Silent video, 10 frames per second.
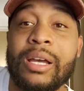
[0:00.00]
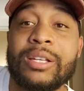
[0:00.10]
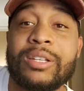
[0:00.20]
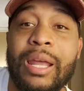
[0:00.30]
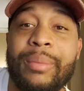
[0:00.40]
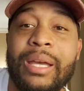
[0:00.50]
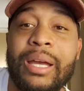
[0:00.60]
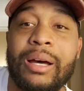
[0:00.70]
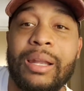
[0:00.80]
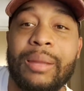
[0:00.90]
So let me
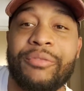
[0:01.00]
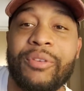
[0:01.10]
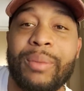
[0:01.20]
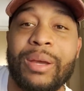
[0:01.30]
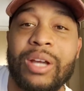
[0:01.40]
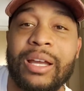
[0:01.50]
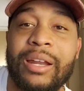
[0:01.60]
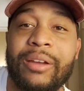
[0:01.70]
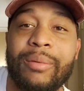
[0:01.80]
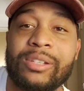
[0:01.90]
make sure I get
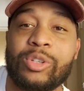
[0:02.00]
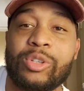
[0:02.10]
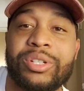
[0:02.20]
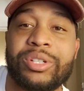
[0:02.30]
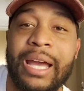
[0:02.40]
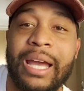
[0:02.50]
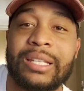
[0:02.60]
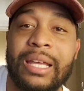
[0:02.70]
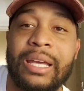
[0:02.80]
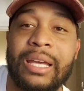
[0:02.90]
everybody super chats,
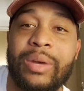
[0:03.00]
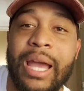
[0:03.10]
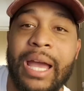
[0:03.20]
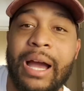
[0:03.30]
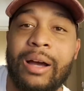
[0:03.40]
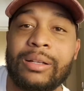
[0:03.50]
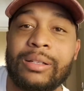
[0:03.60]
and then we out.